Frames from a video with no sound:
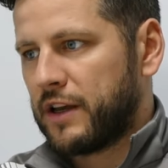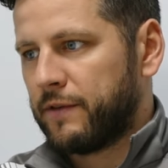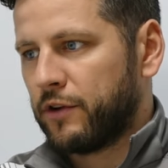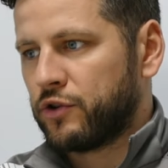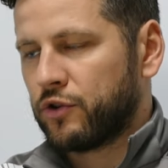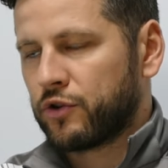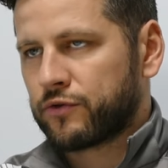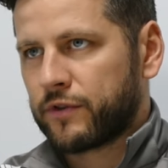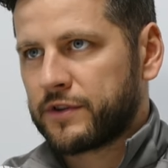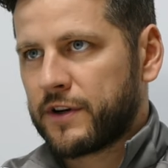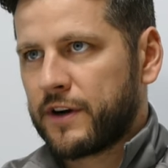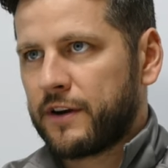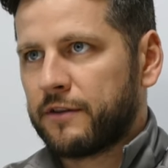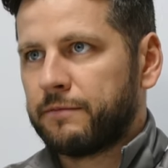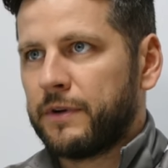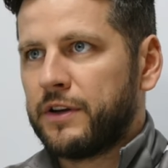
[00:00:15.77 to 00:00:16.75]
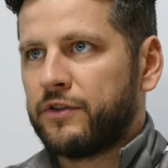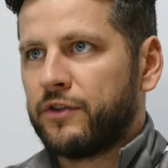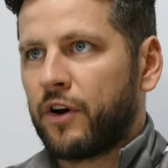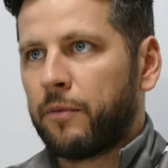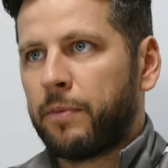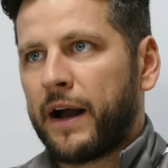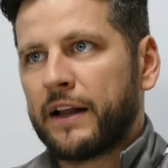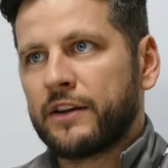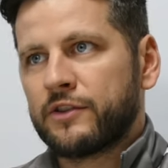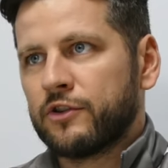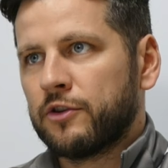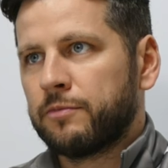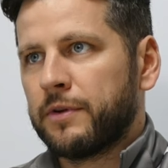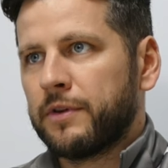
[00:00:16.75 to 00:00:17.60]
either just returned from injury or patched up,